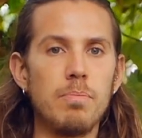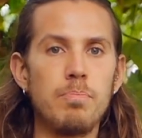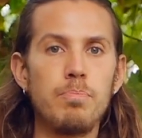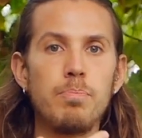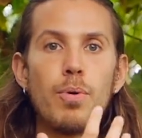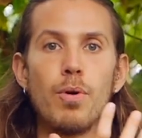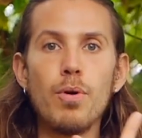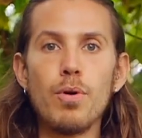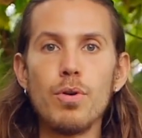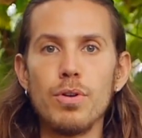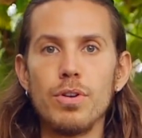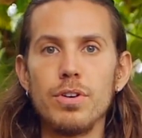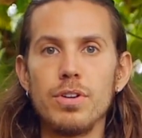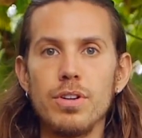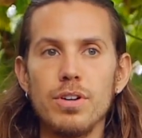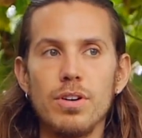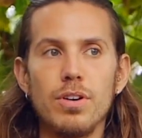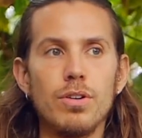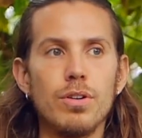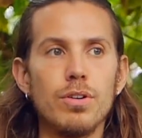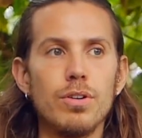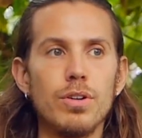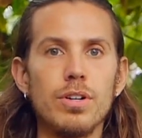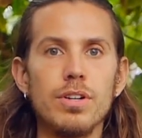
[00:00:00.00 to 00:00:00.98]
bored
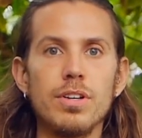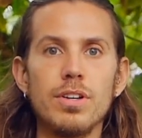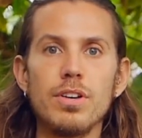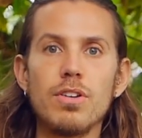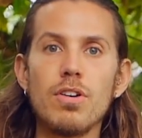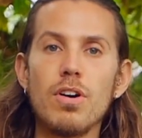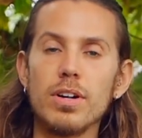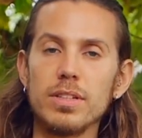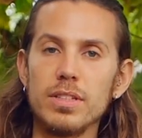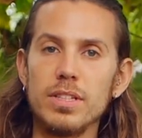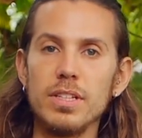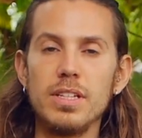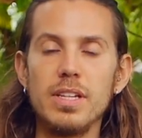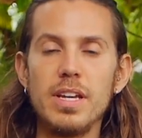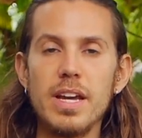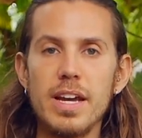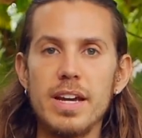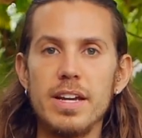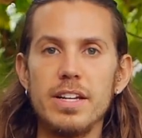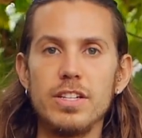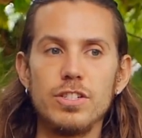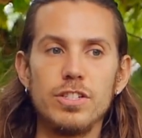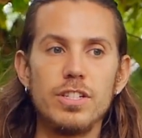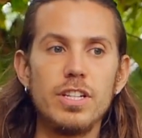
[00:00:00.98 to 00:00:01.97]
or not
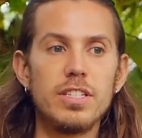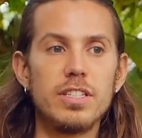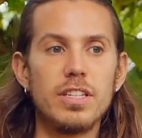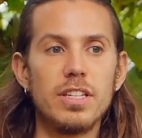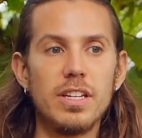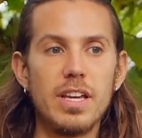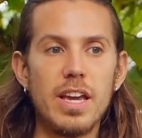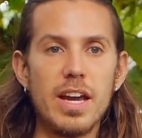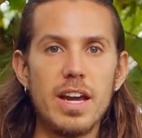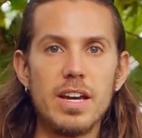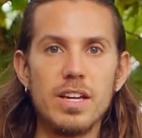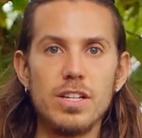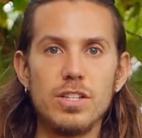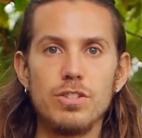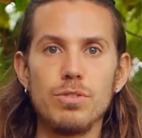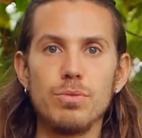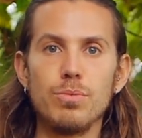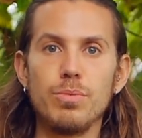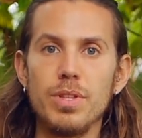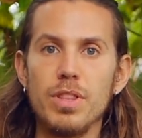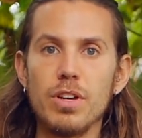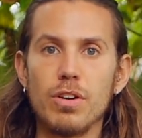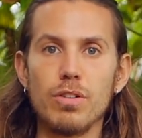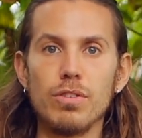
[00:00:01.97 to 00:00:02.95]
engaged,
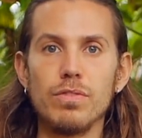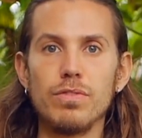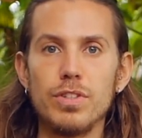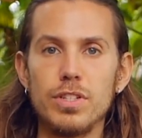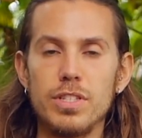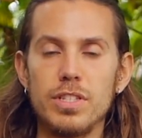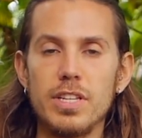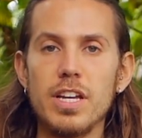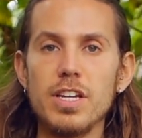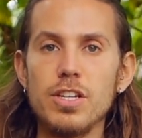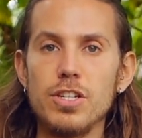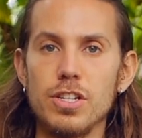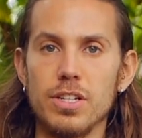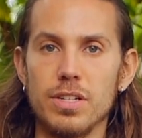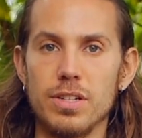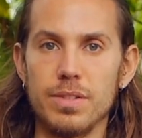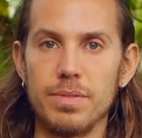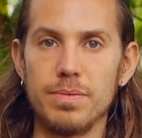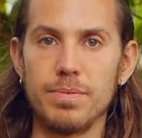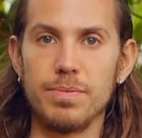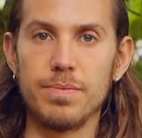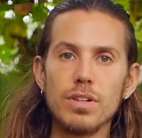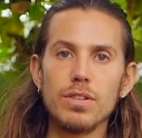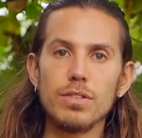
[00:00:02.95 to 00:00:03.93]
disengaged with the conversation.
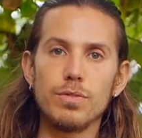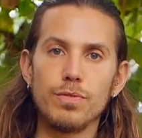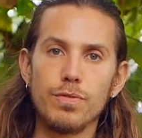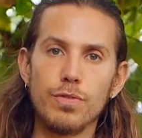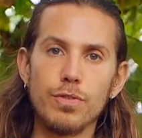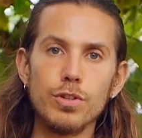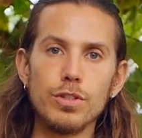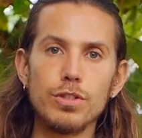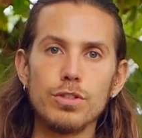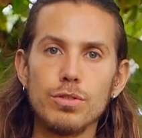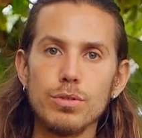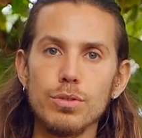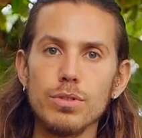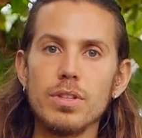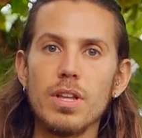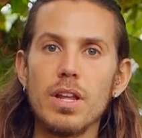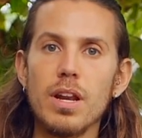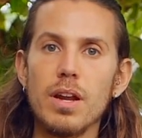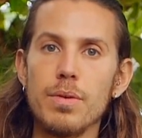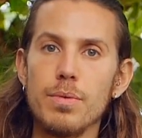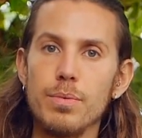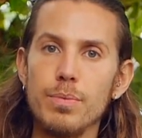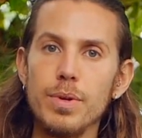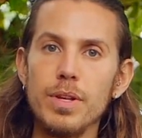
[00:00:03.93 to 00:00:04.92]
First tool that
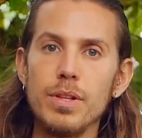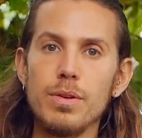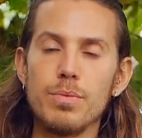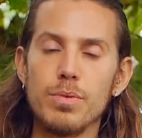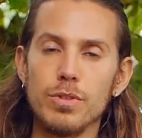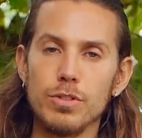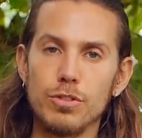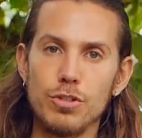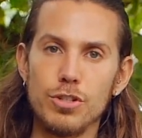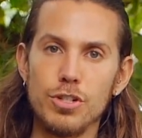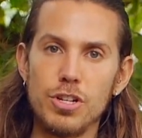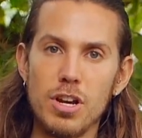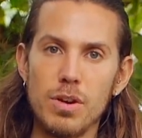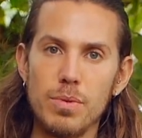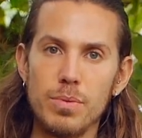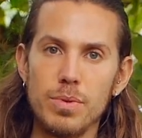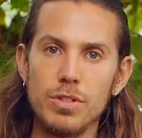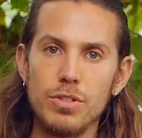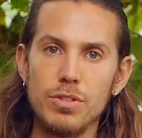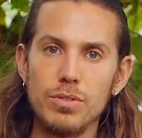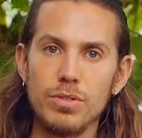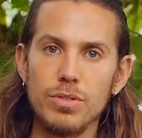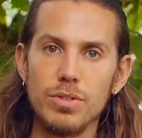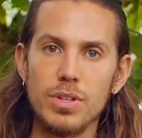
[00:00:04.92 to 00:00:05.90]
I really want to share
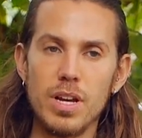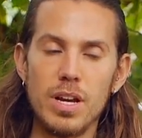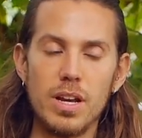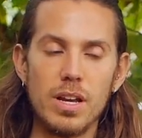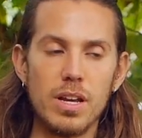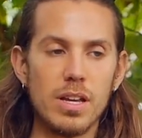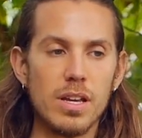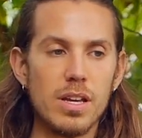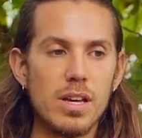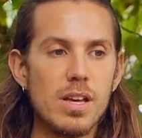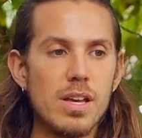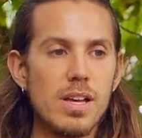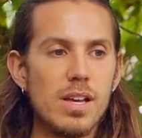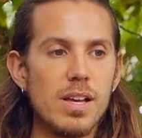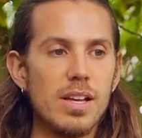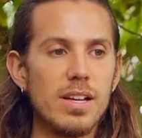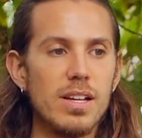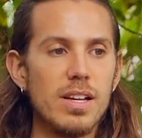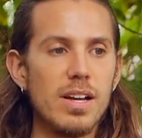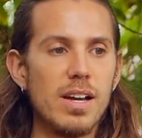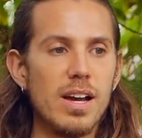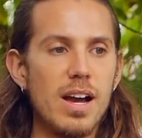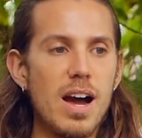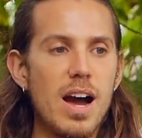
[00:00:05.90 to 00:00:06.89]
with you today,
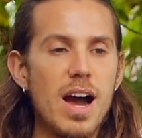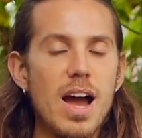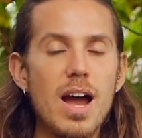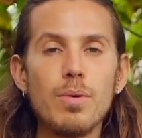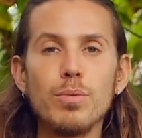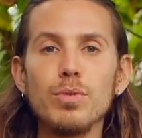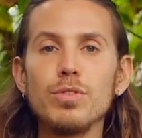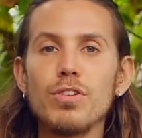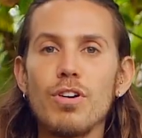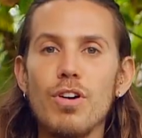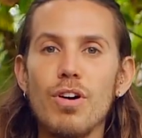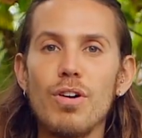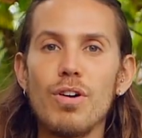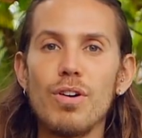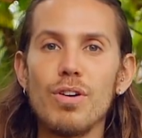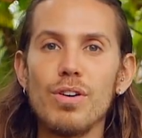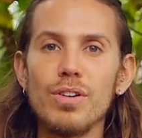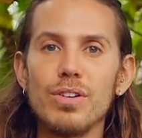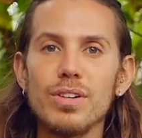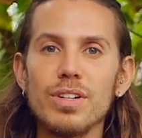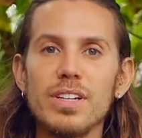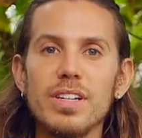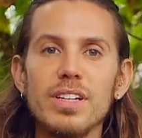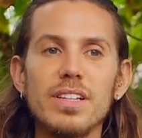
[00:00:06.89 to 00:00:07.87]
I would
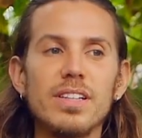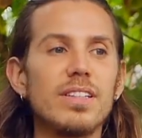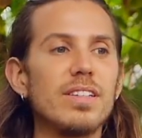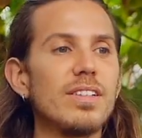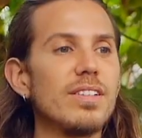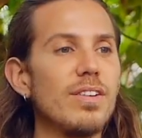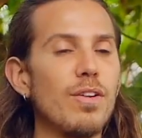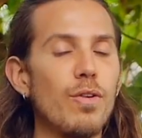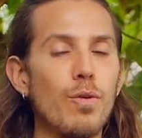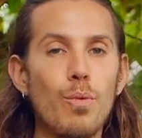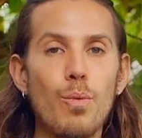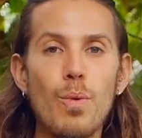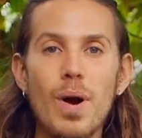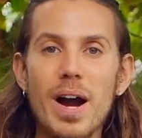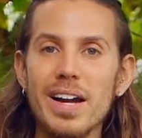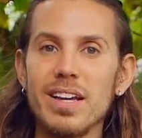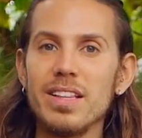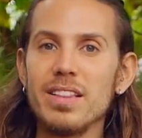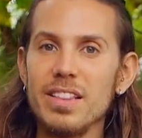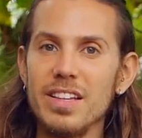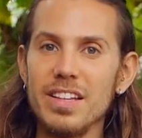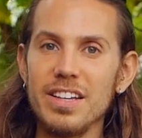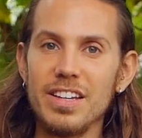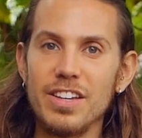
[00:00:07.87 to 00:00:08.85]
call it
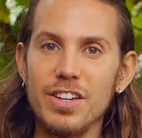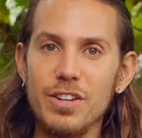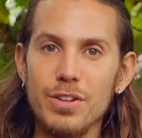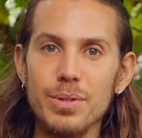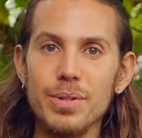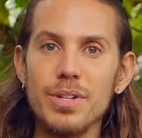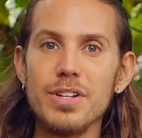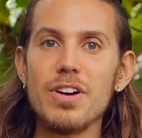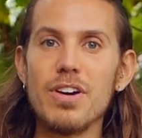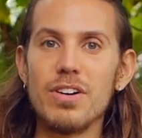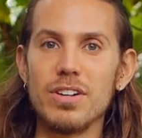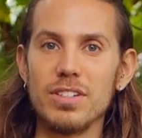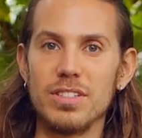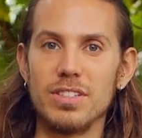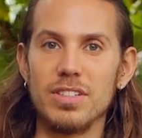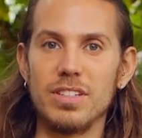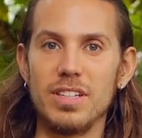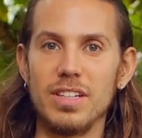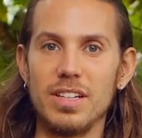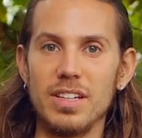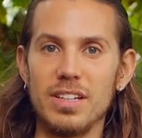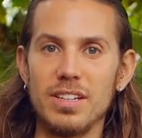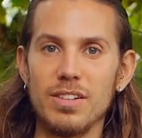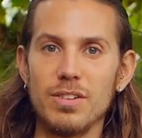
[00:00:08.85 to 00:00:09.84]
wildly
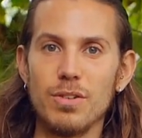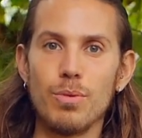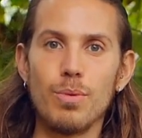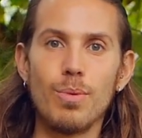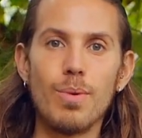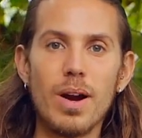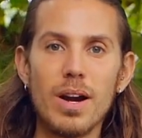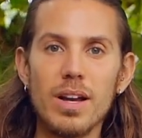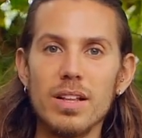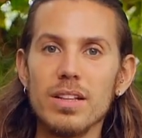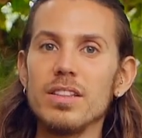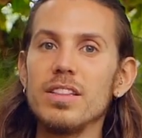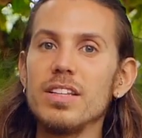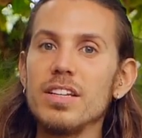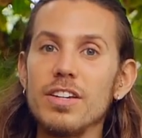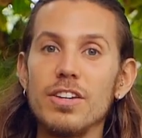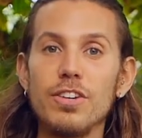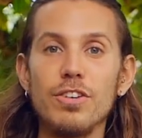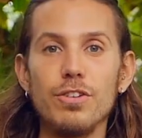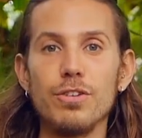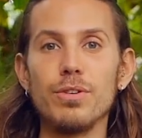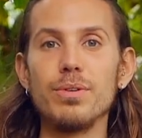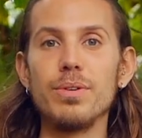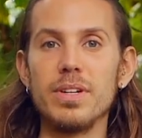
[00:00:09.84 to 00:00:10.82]
curiosity, wildly
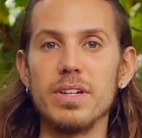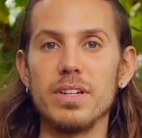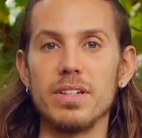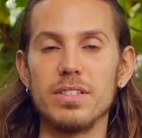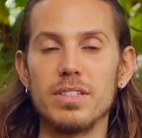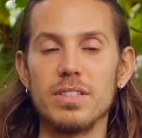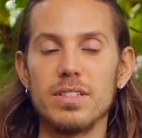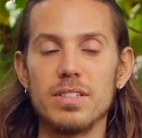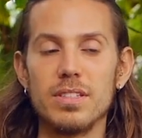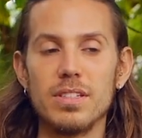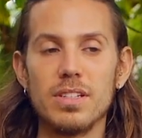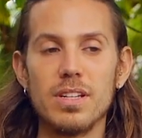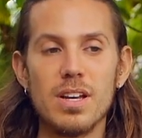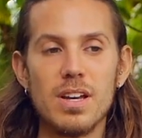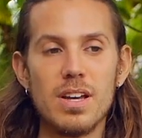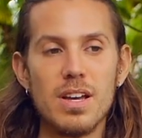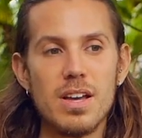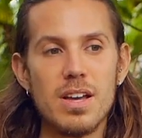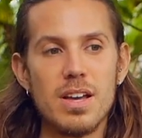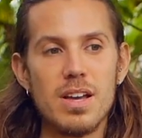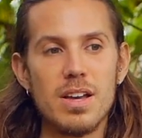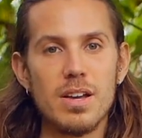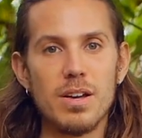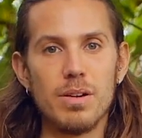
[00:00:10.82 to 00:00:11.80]
curious,
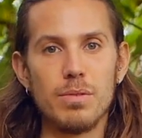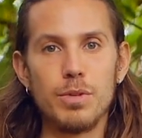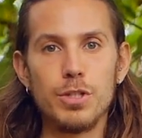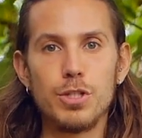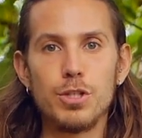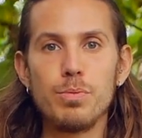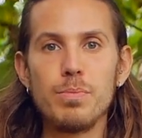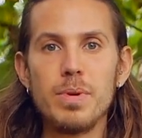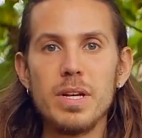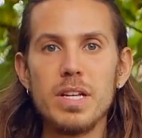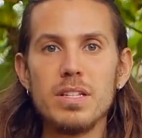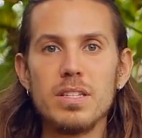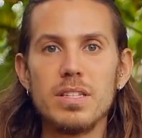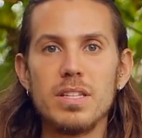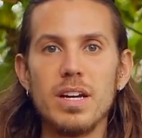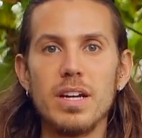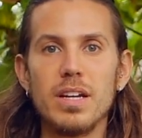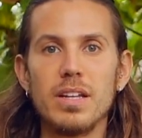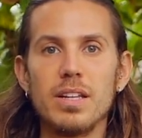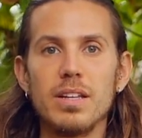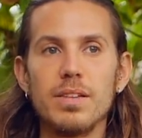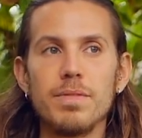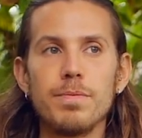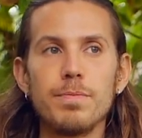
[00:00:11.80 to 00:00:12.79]
which means that